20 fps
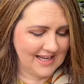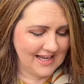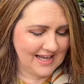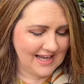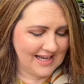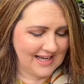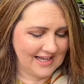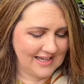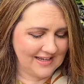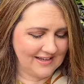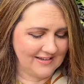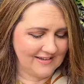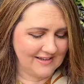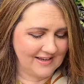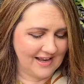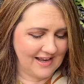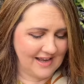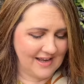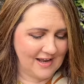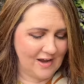
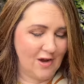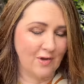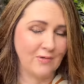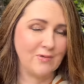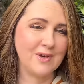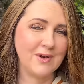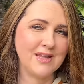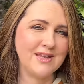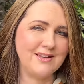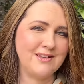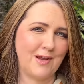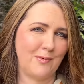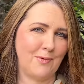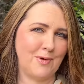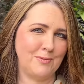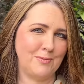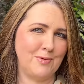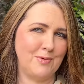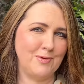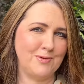And I really don't
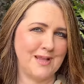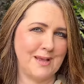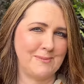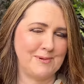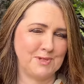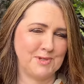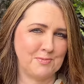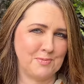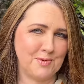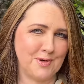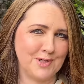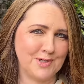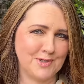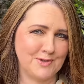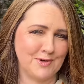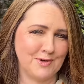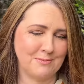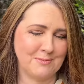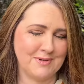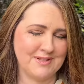want to put that much
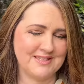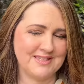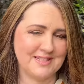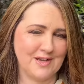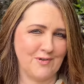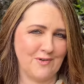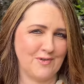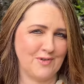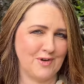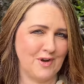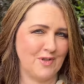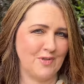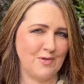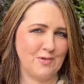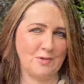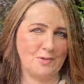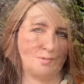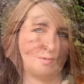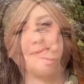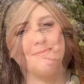pressure on myself. And I
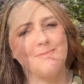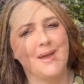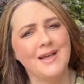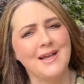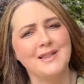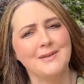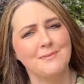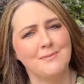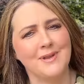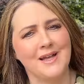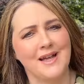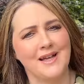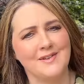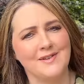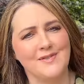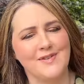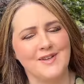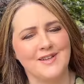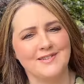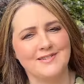thought, just make the blouse
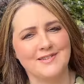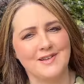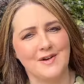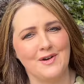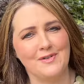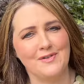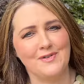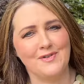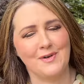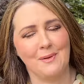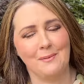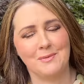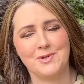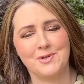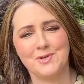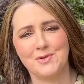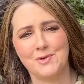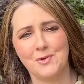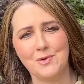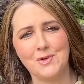for yourself. I'm
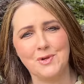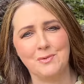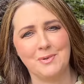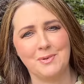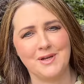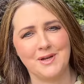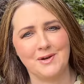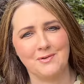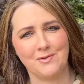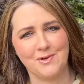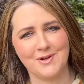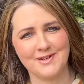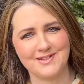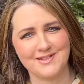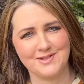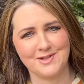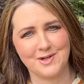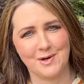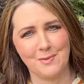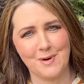sure there'll be a
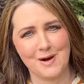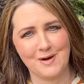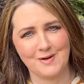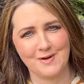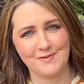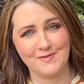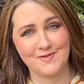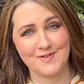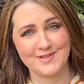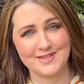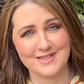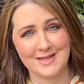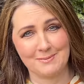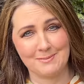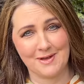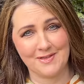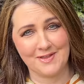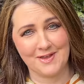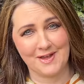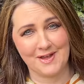reason to wear it for some
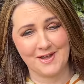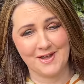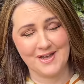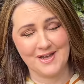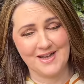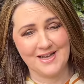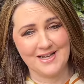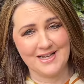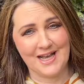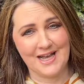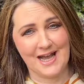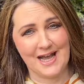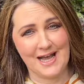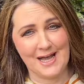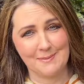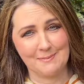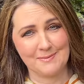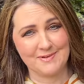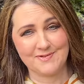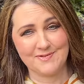
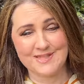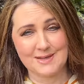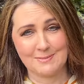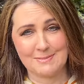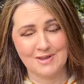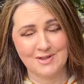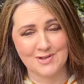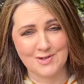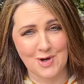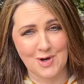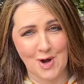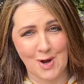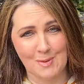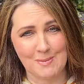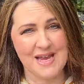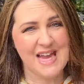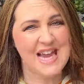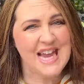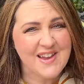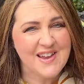other time,
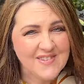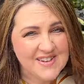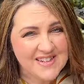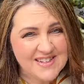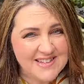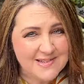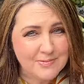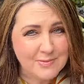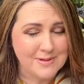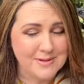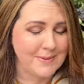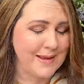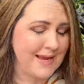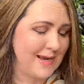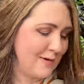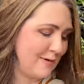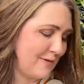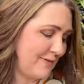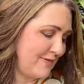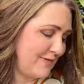even just with a
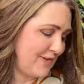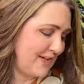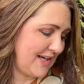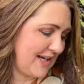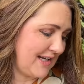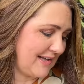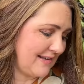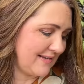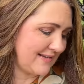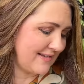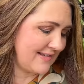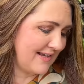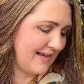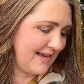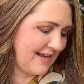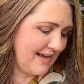pair of jeans.